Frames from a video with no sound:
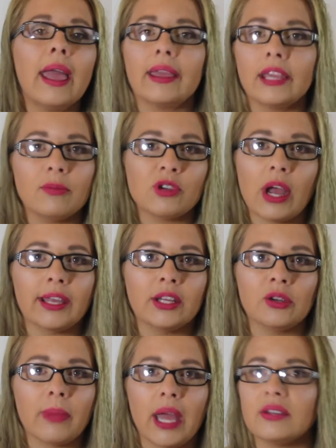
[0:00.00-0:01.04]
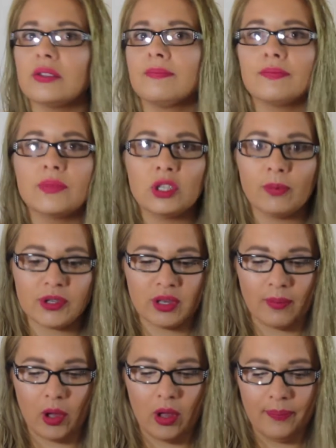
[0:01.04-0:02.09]
and keep track in your mind. Super
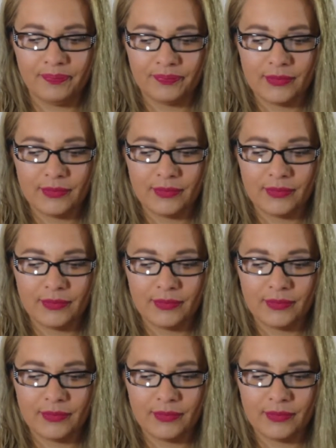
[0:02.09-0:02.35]
simple.